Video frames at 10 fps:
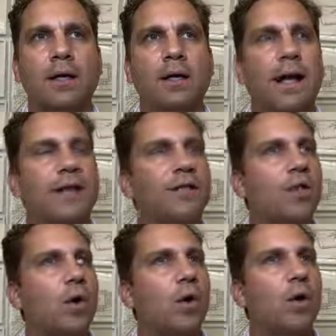Yeah,
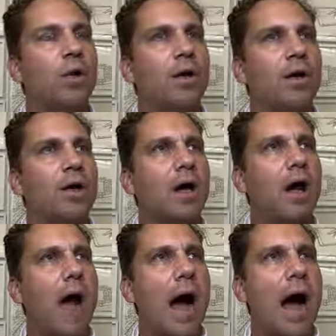so
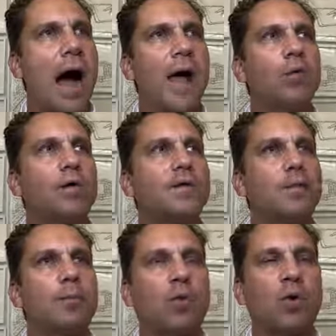I was
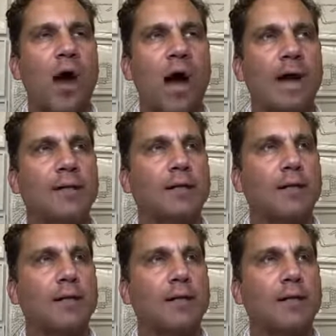surprised